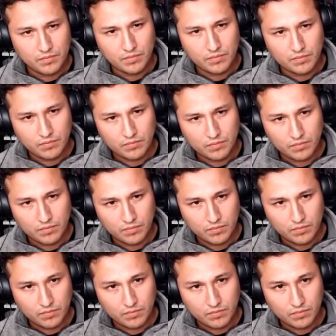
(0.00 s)

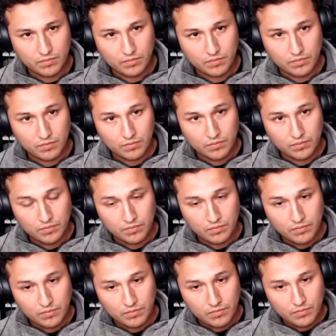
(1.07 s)

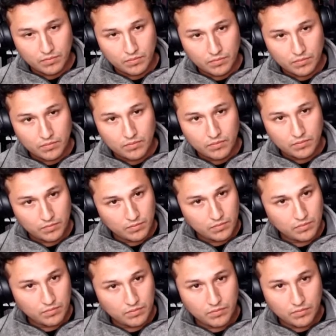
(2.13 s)

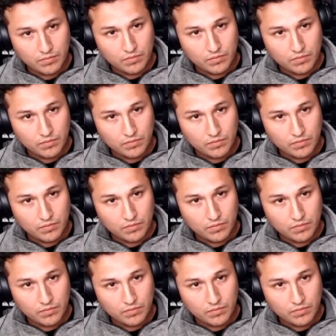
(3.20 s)
(silent)